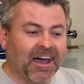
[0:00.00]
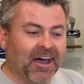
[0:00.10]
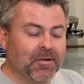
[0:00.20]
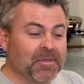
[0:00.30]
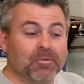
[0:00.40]

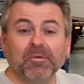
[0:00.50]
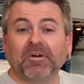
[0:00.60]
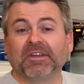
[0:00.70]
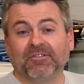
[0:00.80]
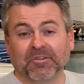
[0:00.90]
And we
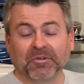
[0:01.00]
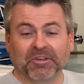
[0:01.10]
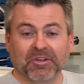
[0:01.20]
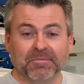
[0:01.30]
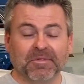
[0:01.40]
will give you a really
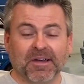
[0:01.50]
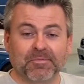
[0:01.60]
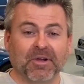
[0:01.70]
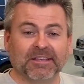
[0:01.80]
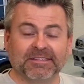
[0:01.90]
good
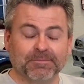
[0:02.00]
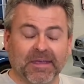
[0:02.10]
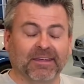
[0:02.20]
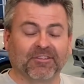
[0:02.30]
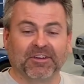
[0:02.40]
price and
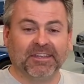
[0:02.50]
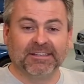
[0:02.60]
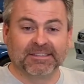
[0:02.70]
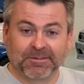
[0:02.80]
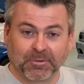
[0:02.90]
make it very
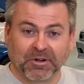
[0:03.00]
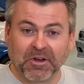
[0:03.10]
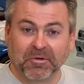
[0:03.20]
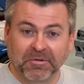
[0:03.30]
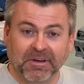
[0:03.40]
easy, and we're a
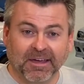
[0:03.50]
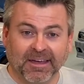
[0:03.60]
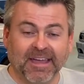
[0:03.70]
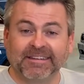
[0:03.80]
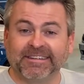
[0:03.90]
known
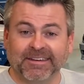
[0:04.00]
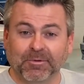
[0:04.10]
entity.